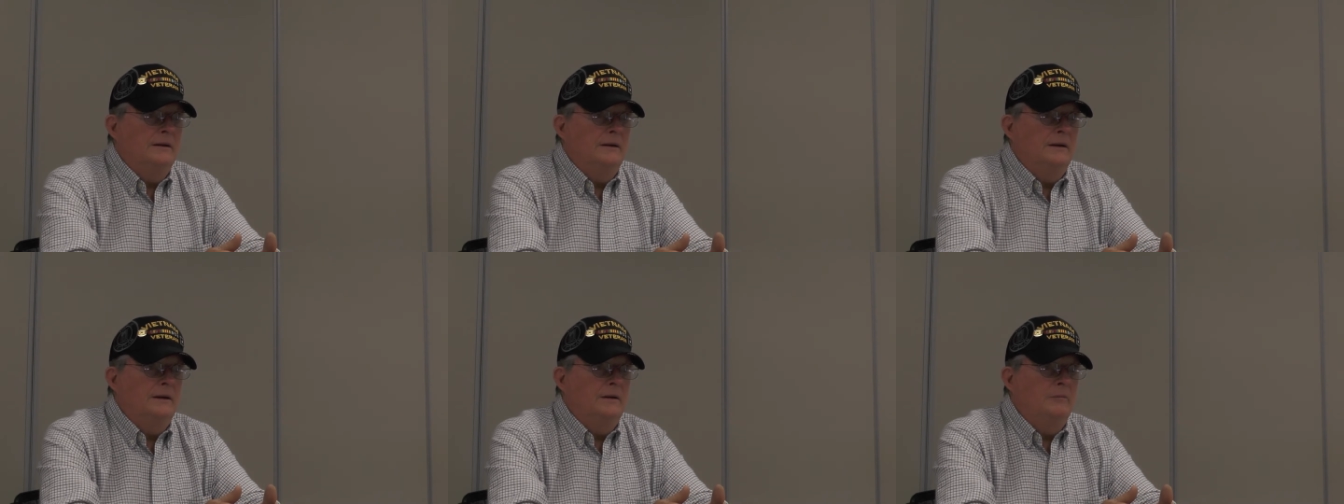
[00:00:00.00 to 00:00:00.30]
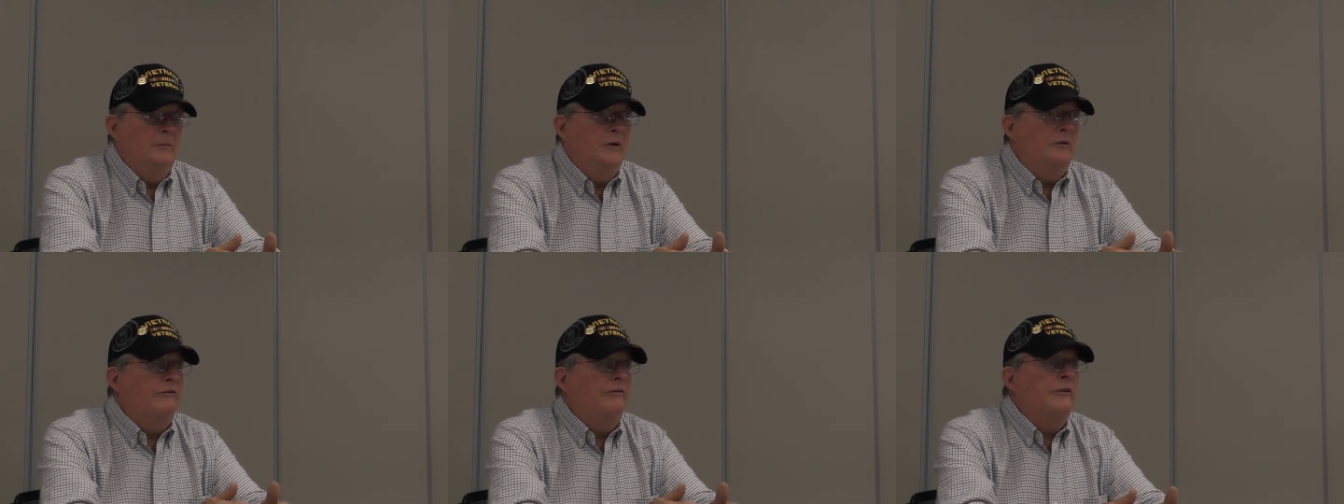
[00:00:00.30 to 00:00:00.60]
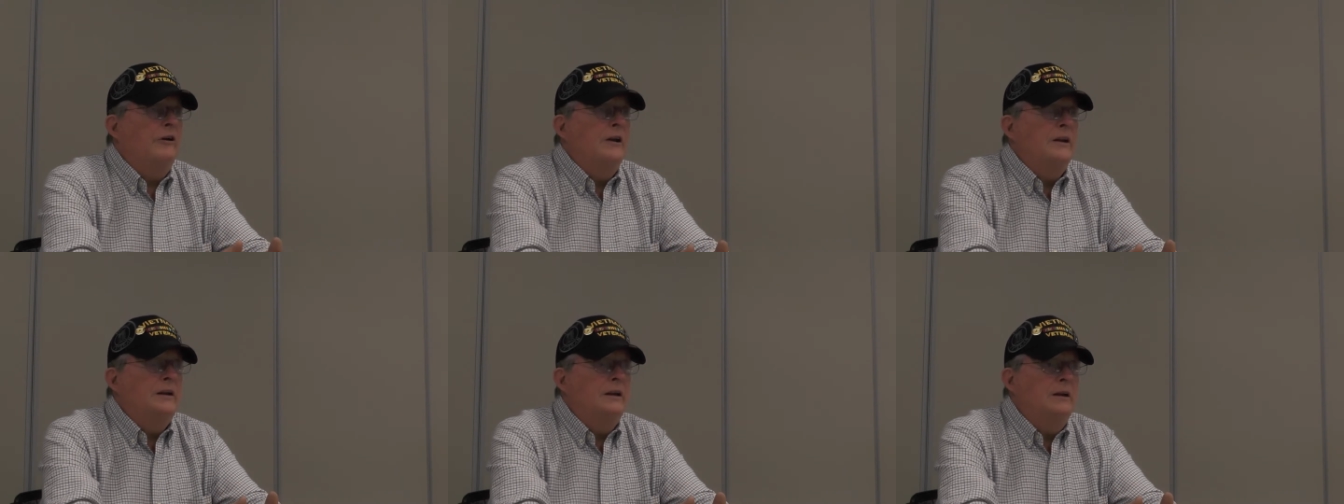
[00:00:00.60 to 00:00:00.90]
he
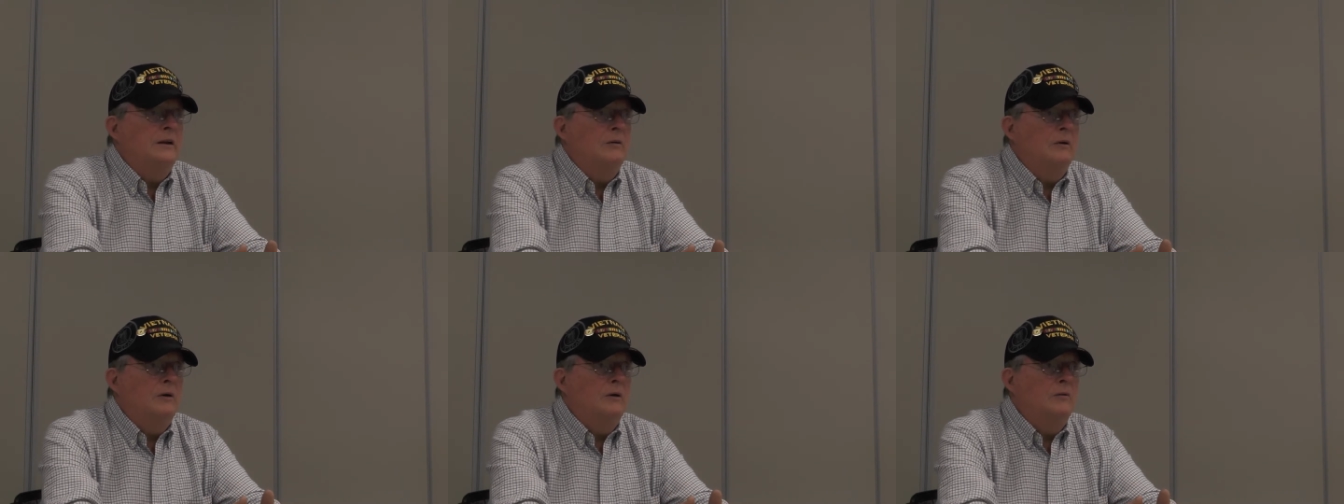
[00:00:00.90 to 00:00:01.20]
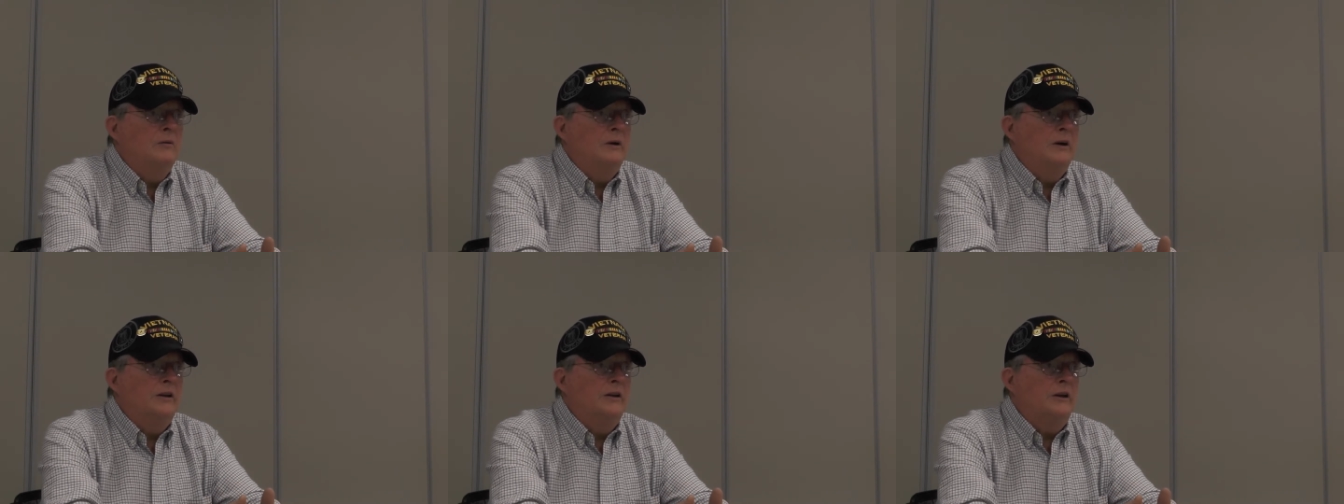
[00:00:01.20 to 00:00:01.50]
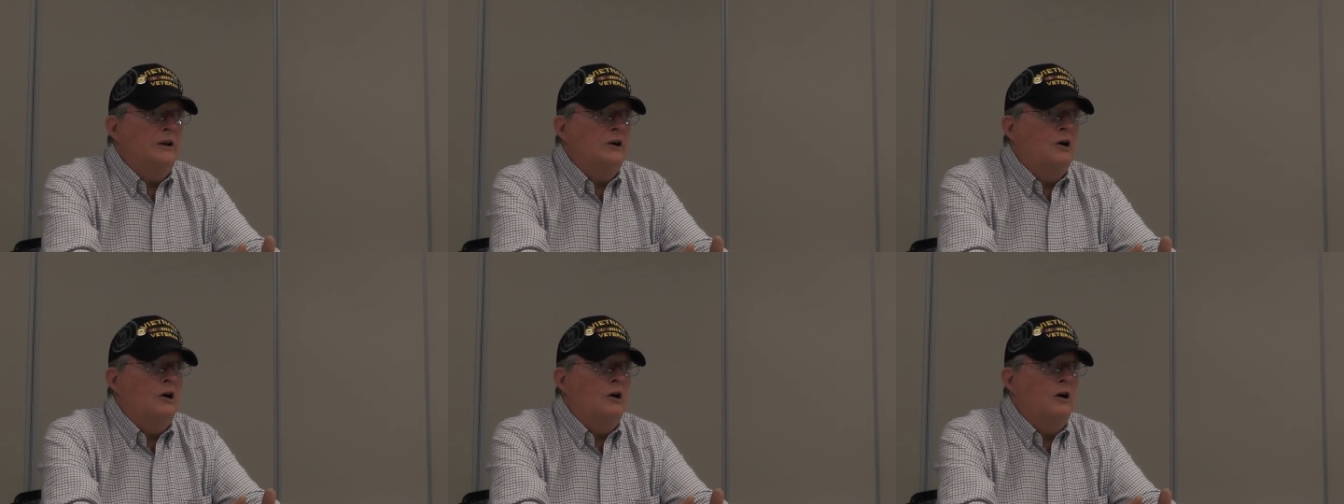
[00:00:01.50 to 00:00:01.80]
befriended one of
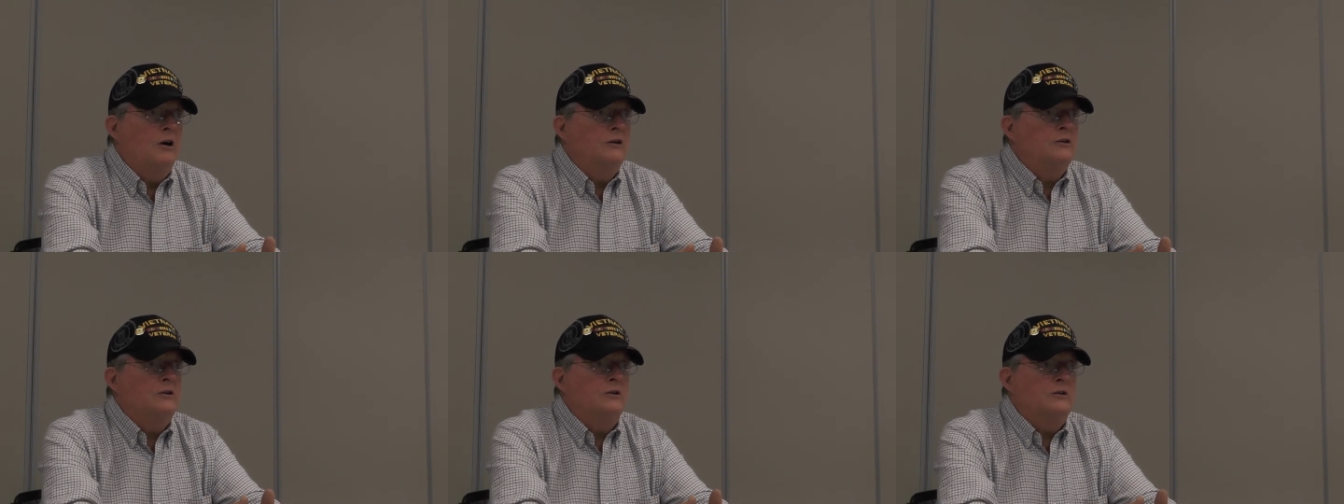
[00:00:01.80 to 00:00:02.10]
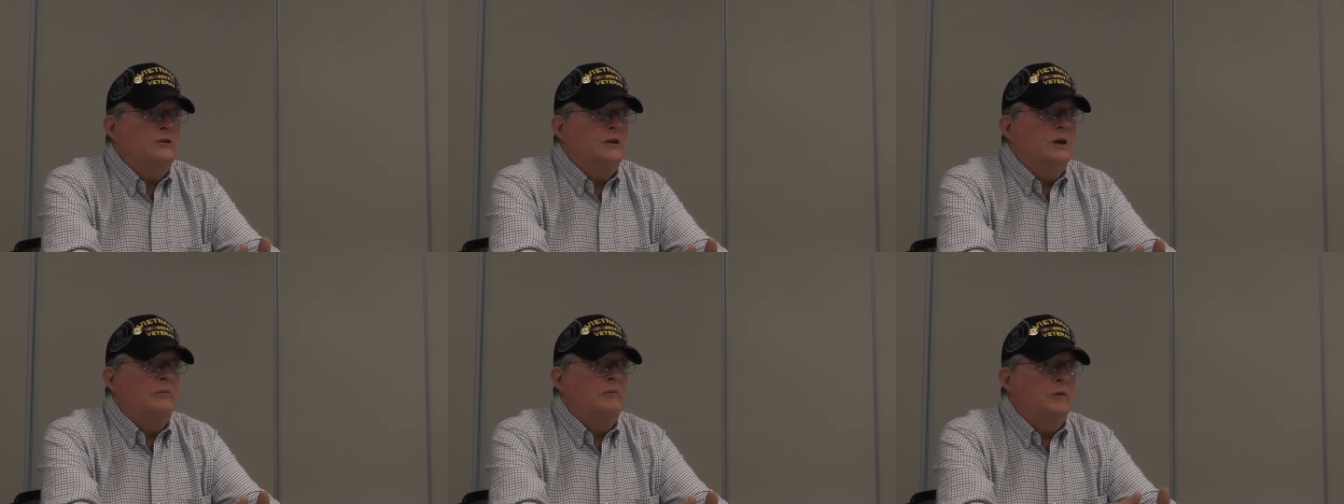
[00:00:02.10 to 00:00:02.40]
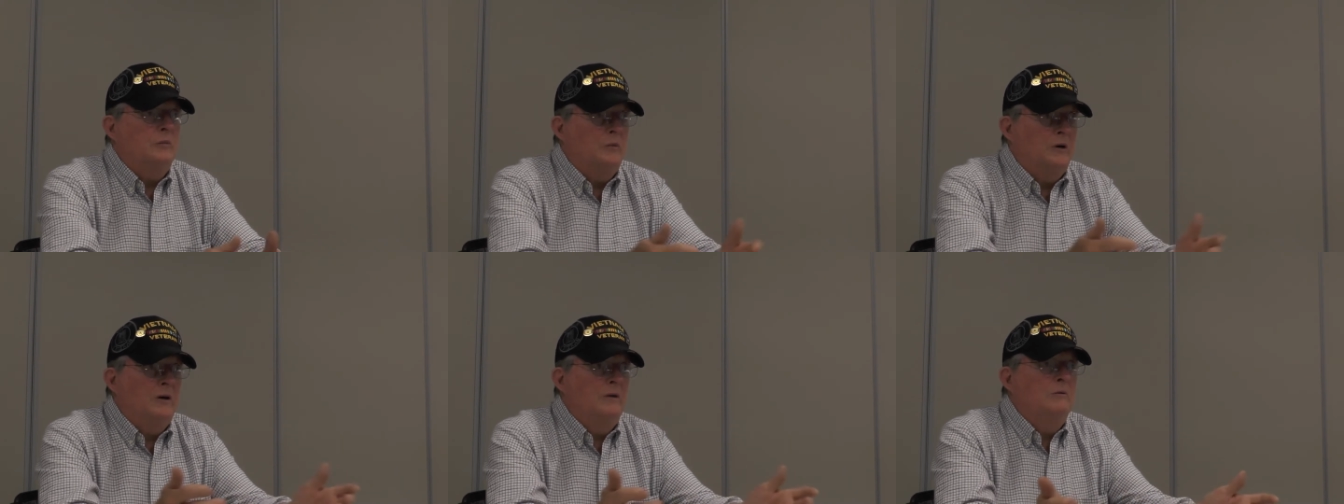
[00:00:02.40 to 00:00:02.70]
the guards or
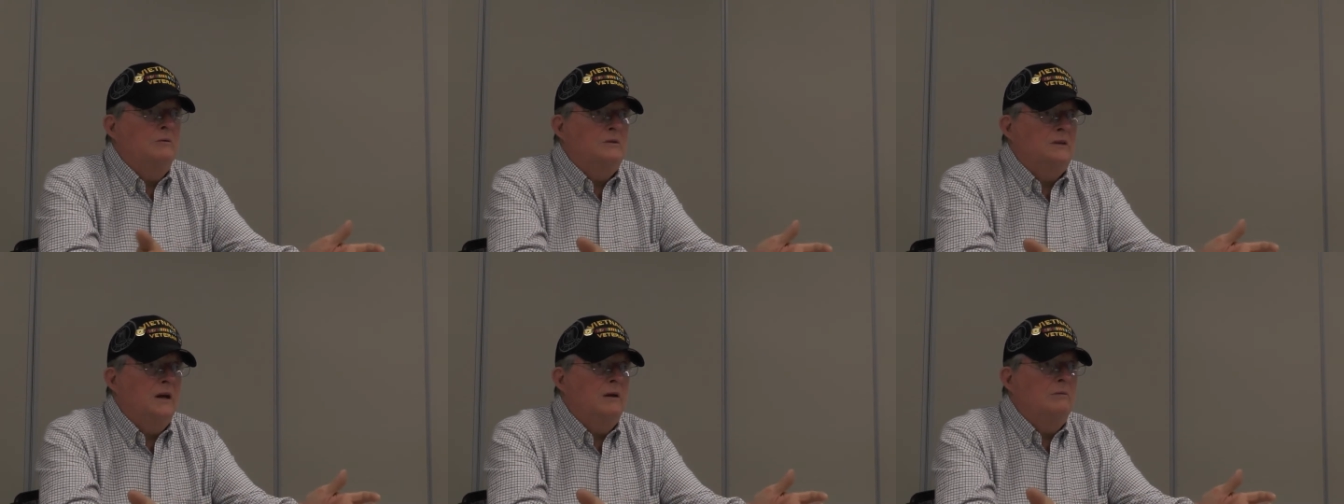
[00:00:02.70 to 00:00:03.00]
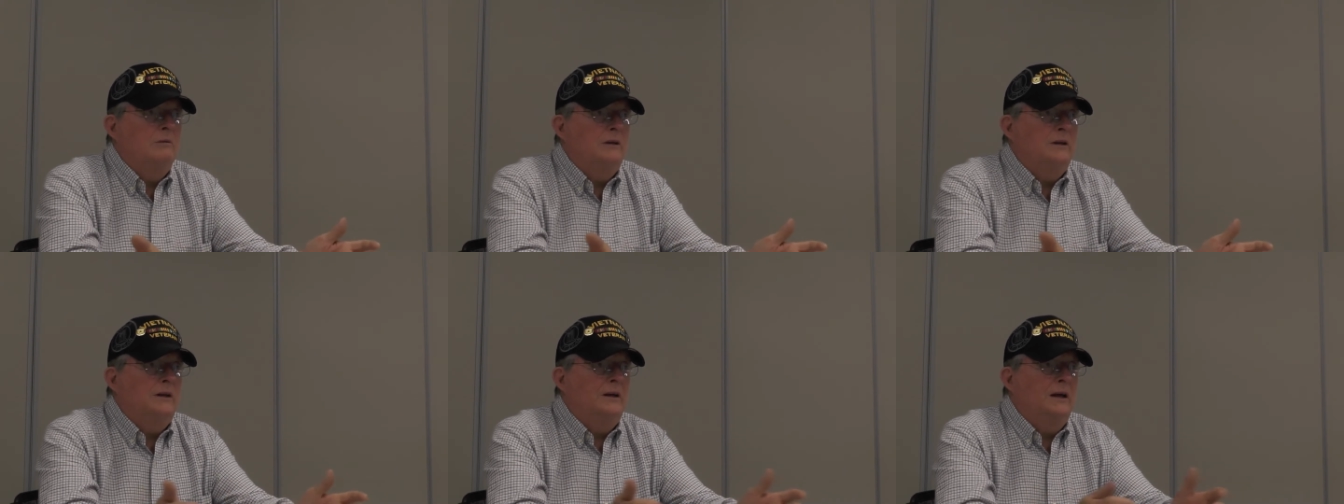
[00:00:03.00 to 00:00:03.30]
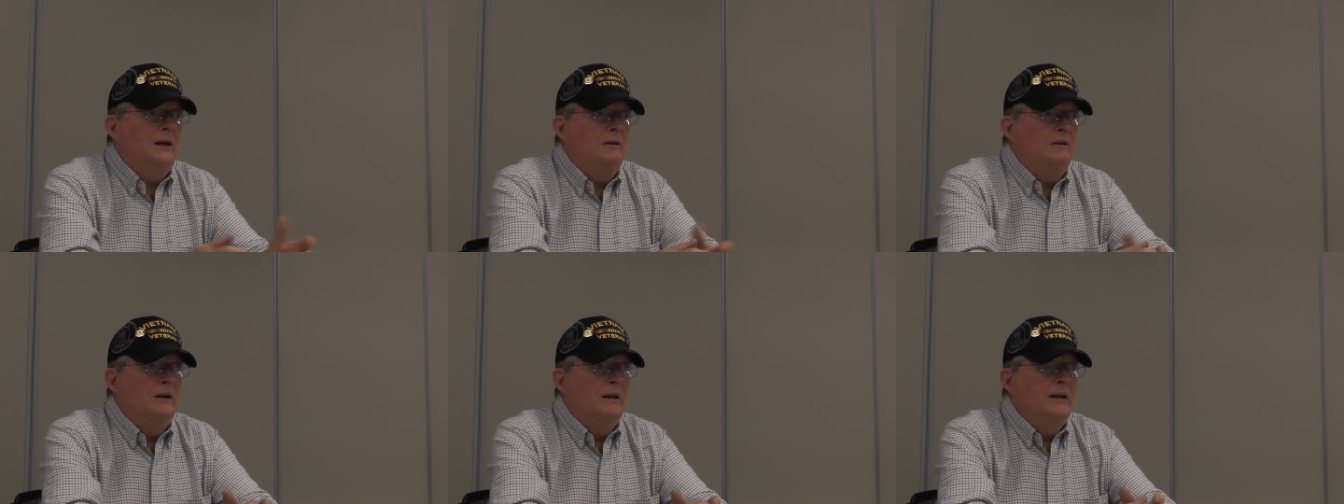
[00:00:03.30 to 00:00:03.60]
something, but he was able to
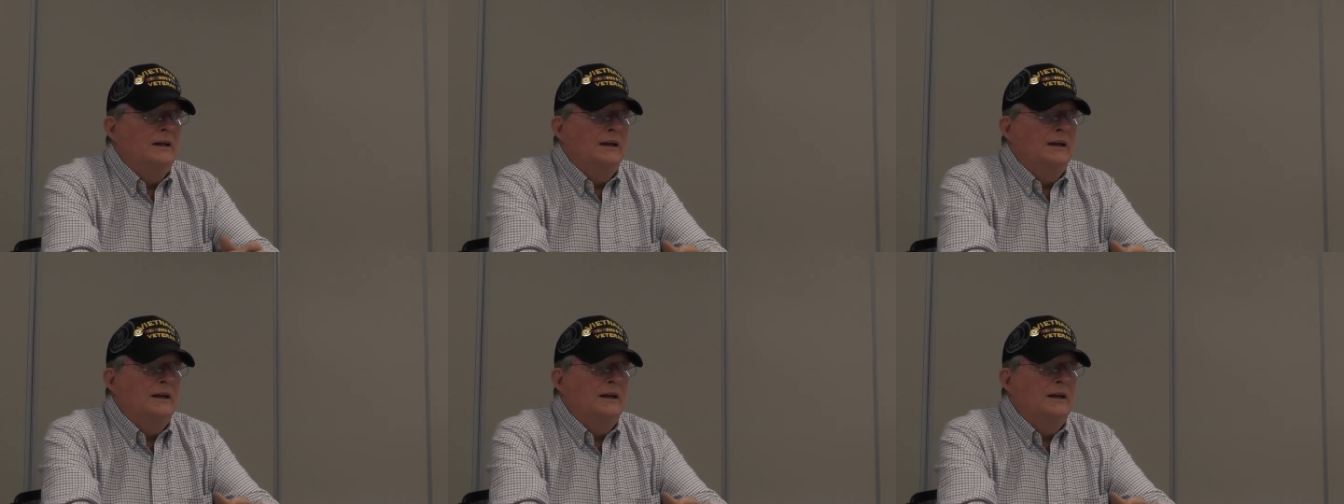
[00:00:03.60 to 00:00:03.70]
get.